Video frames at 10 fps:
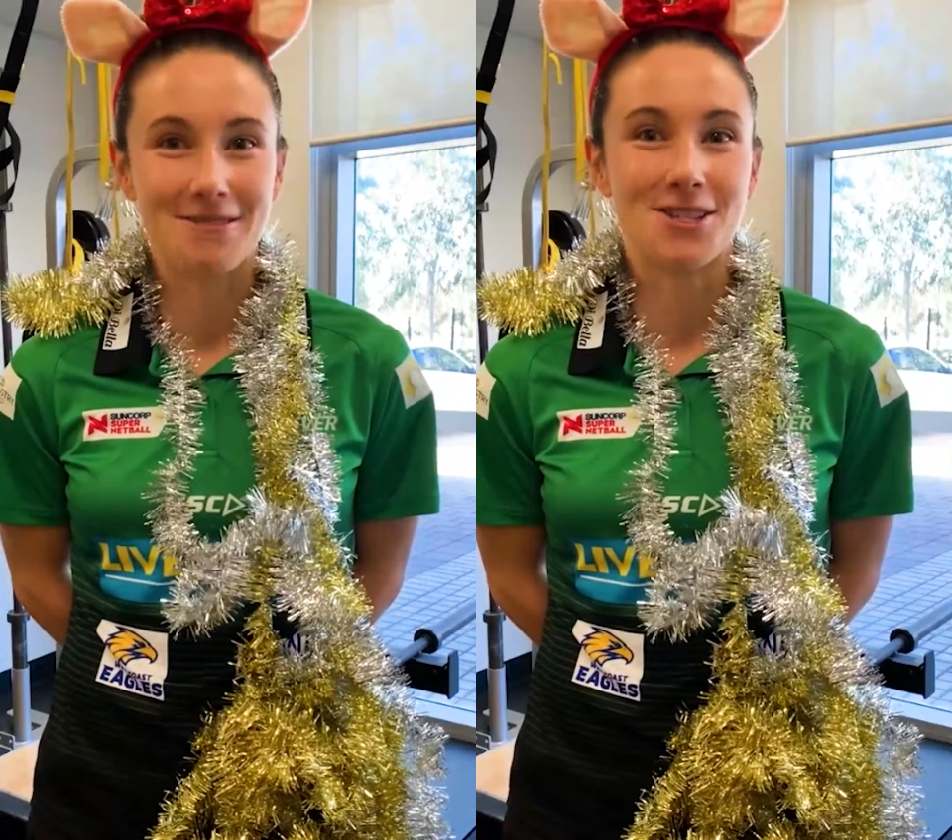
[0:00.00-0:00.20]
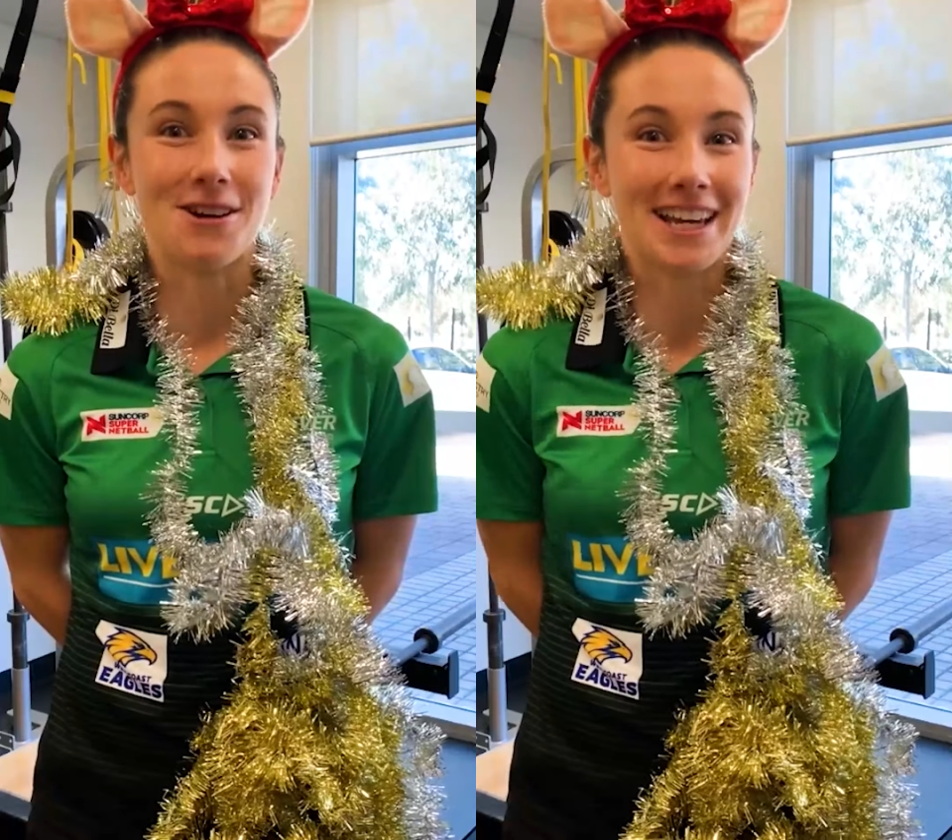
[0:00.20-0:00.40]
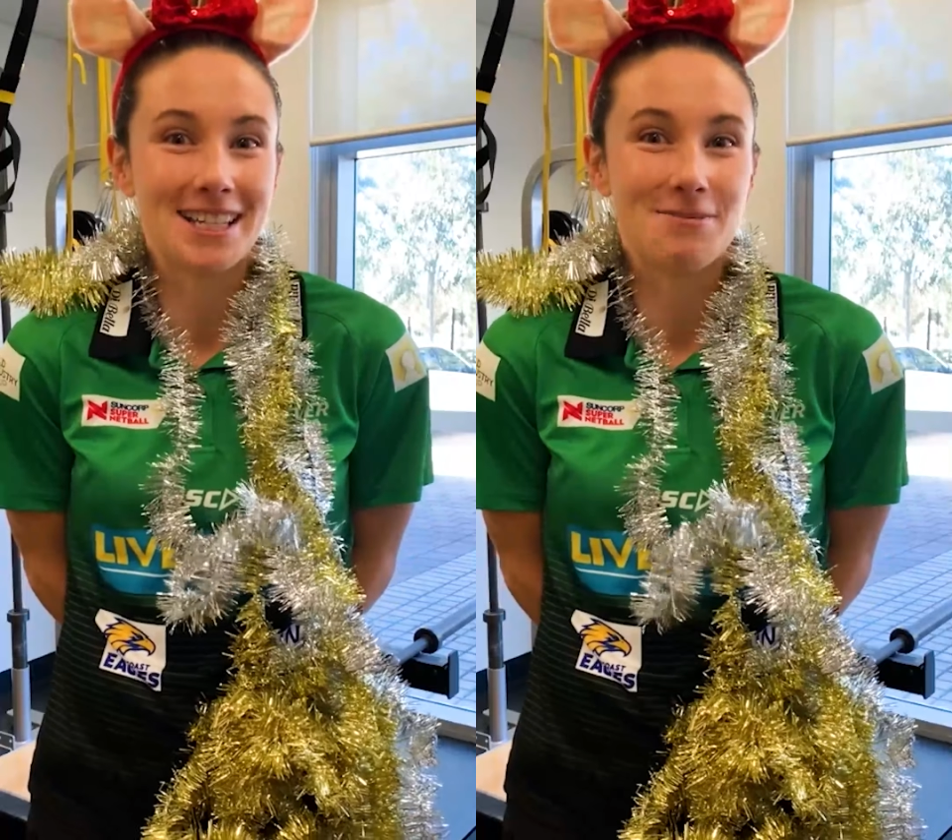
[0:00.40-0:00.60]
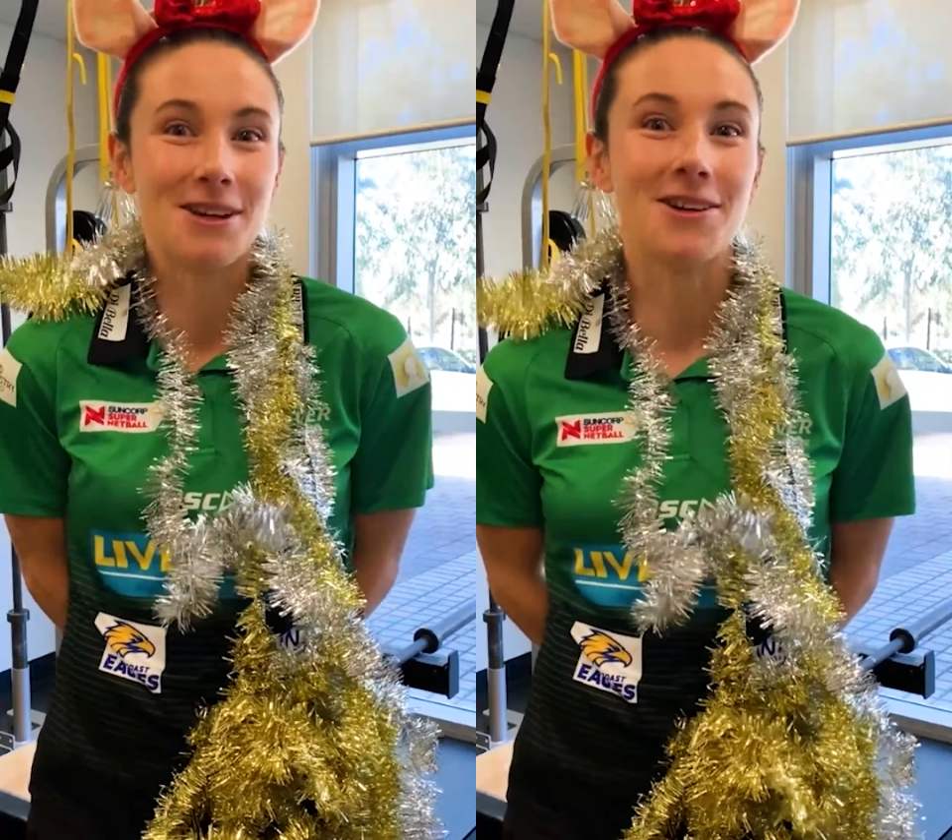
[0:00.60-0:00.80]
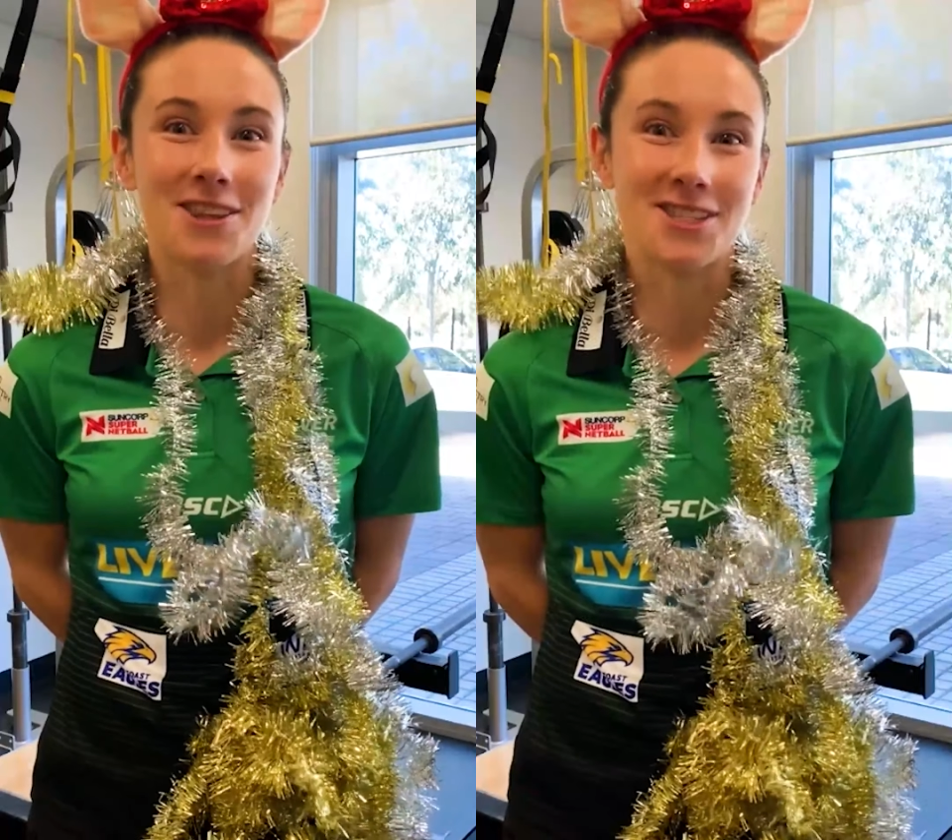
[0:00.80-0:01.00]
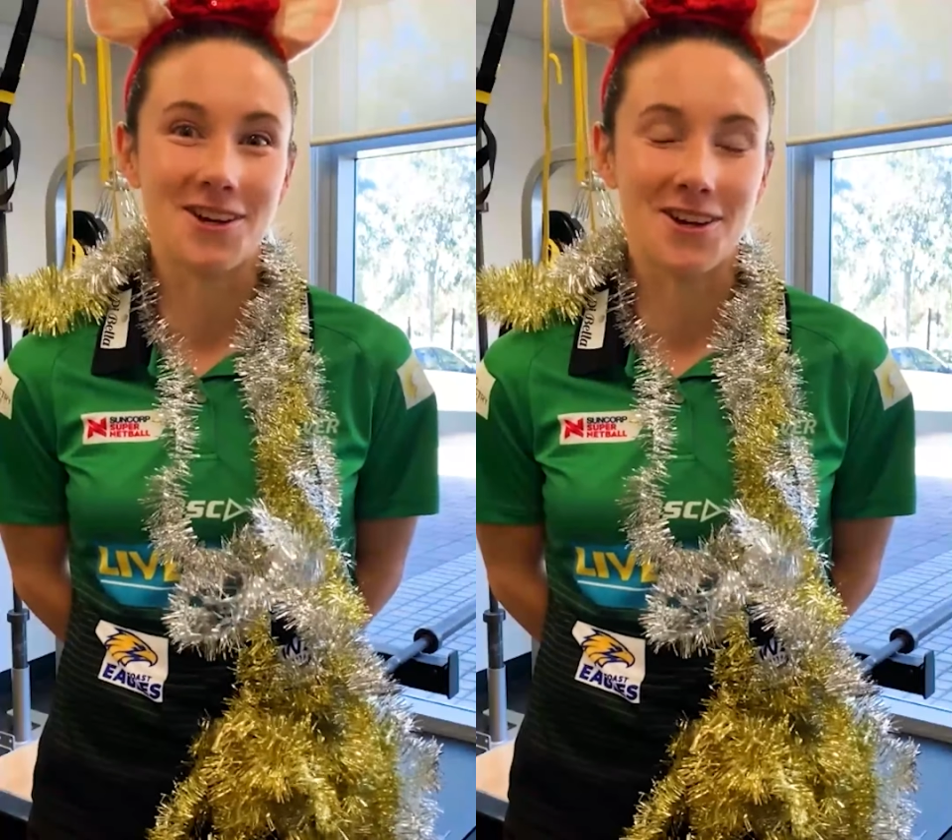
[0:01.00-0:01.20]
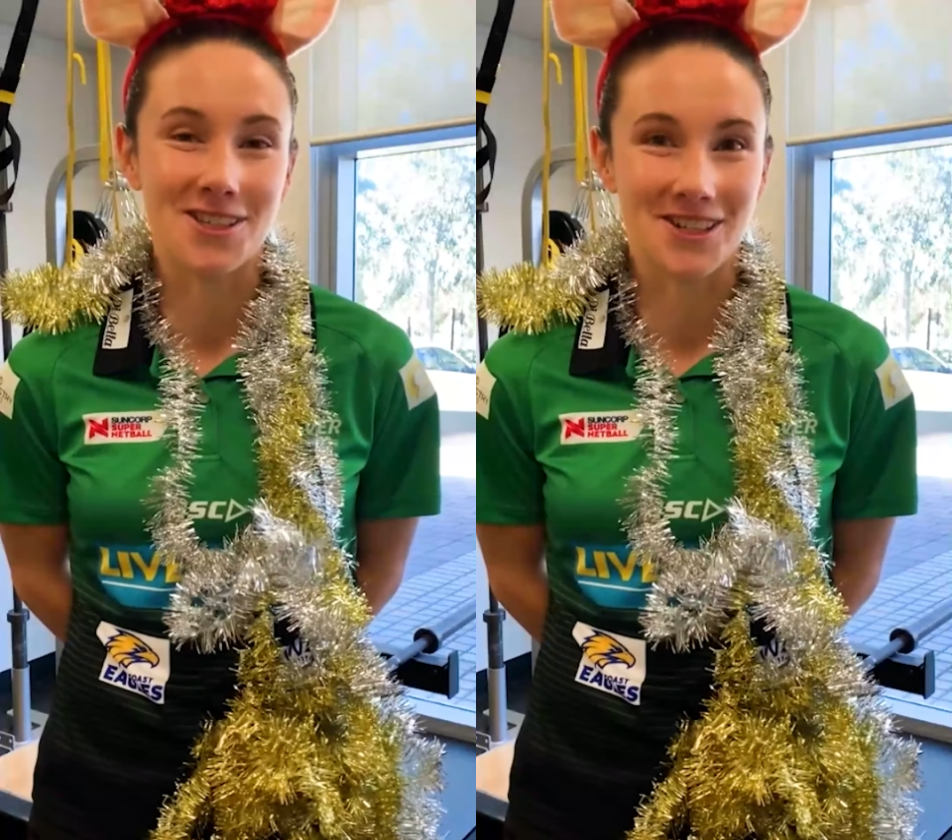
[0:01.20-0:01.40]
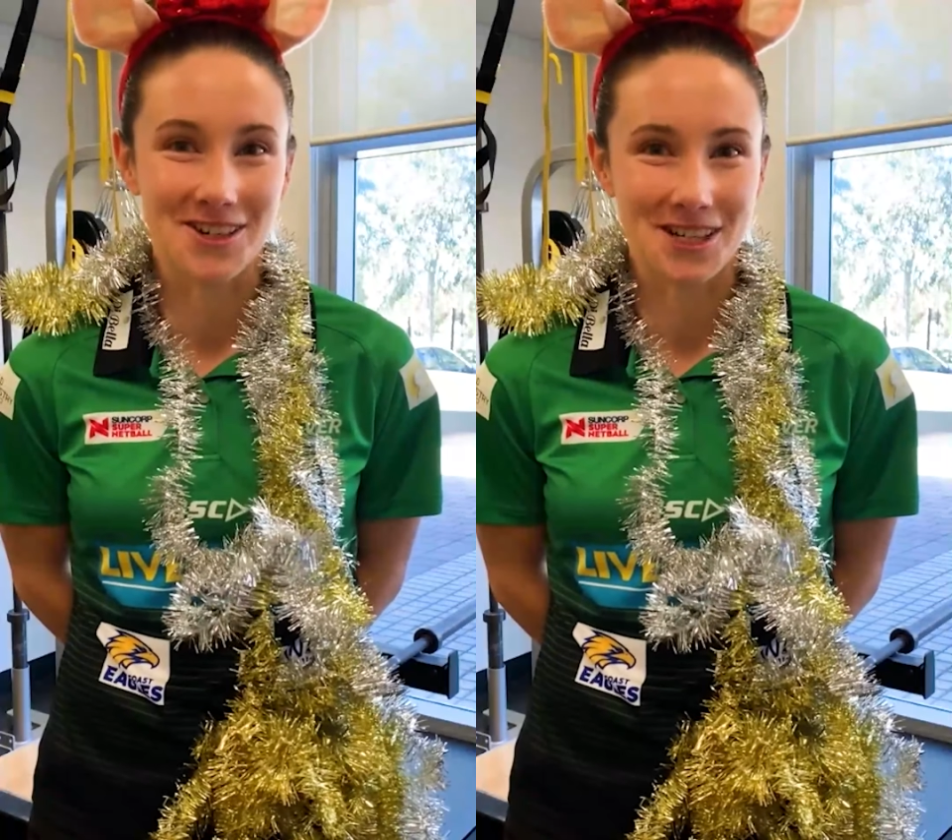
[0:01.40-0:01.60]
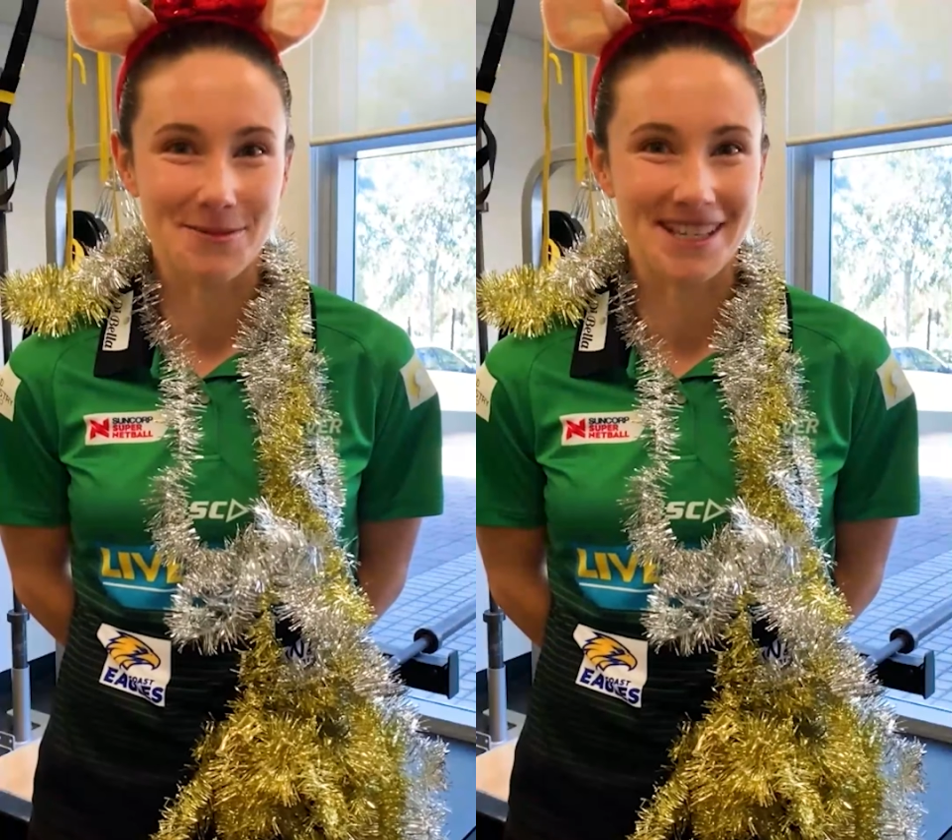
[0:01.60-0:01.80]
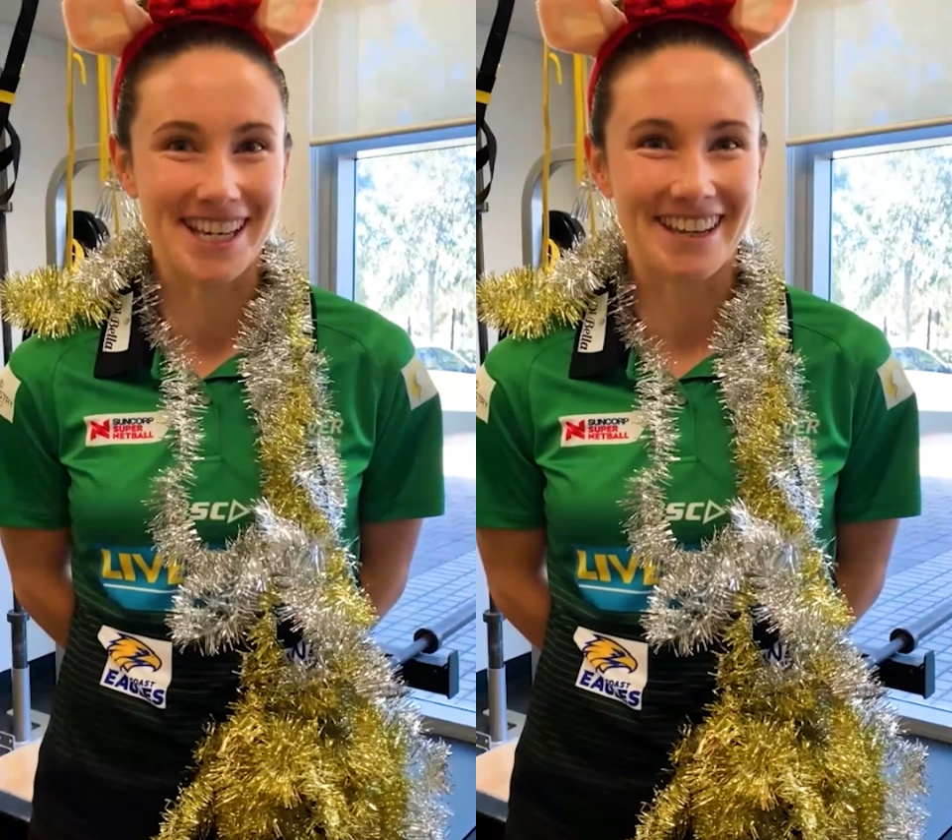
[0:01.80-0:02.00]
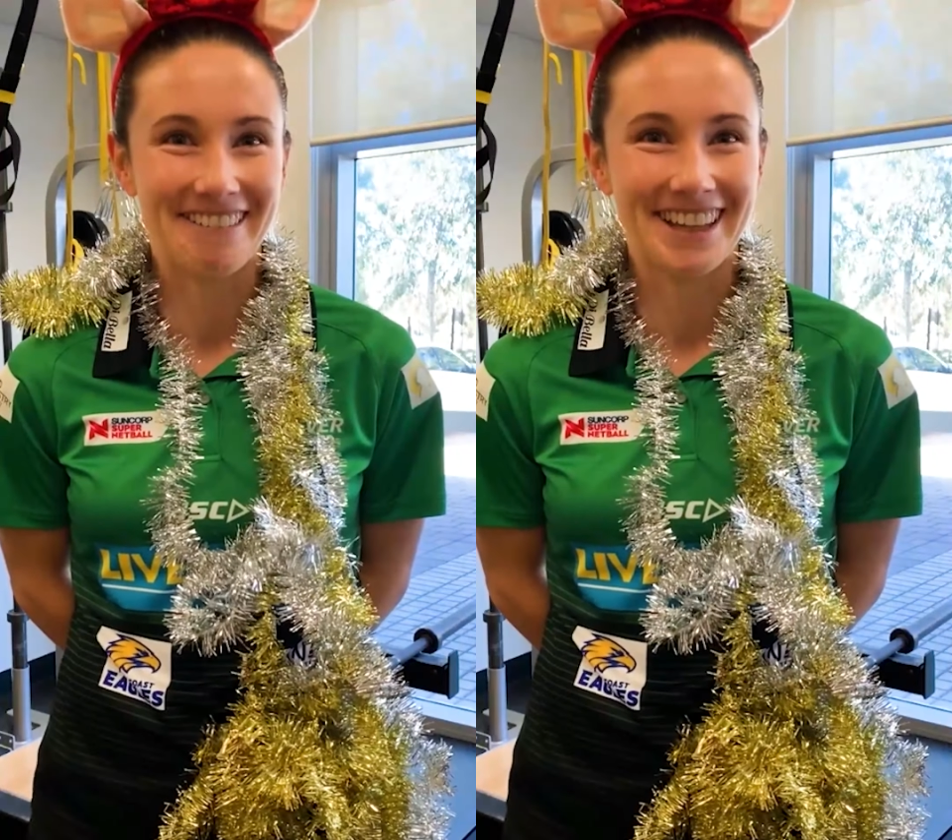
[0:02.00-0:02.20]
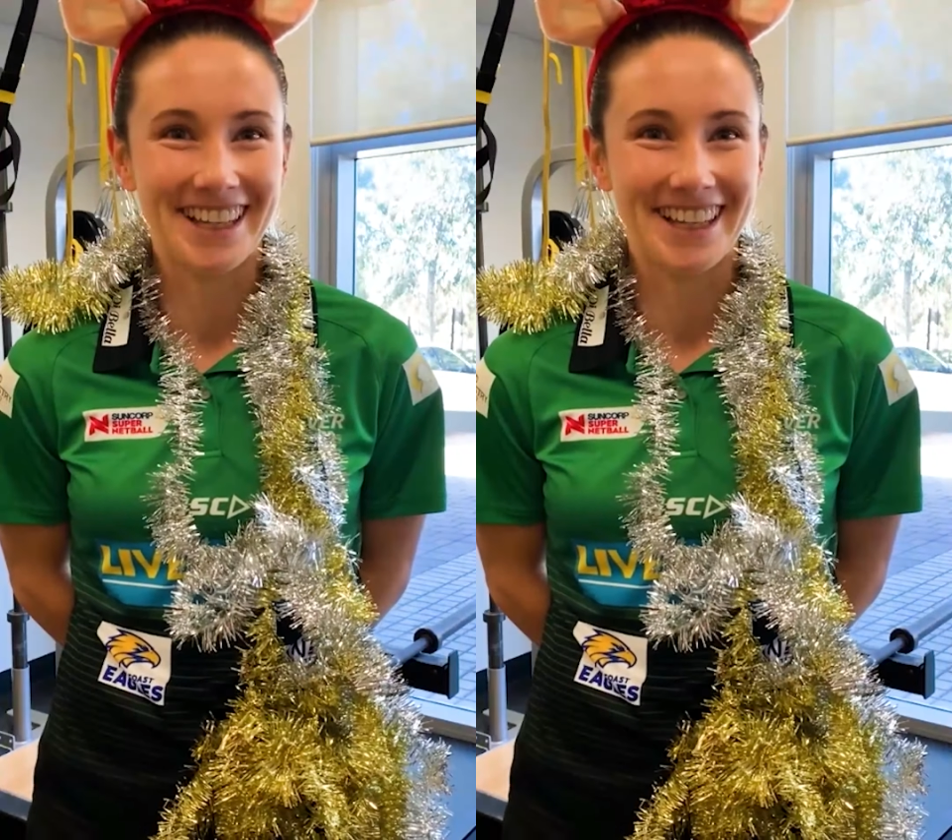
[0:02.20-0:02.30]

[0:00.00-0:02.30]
So I guess we go to the circus on Christmas Eve.